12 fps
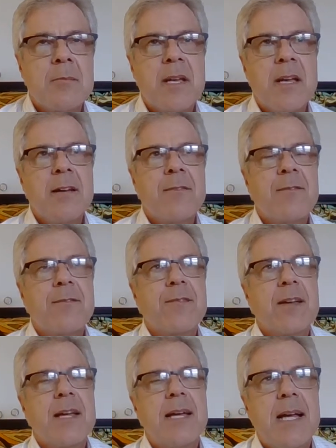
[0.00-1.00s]
If
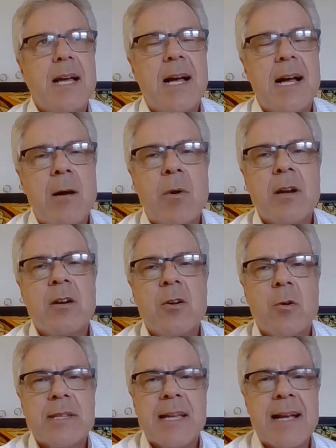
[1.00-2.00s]
I want to know
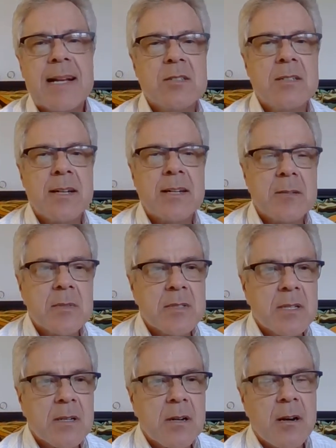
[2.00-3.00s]
what the action items
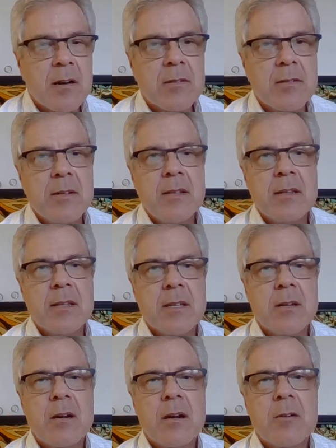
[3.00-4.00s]
are
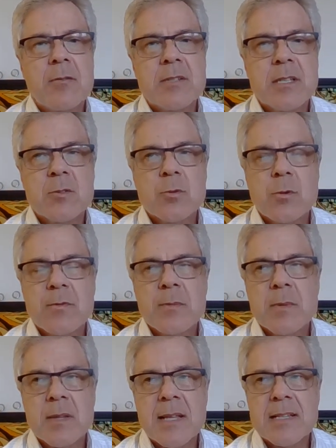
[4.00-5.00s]
that are residual
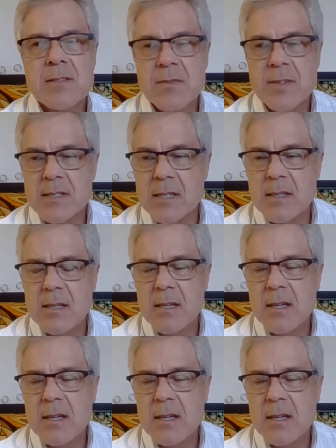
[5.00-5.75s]
from the last visit,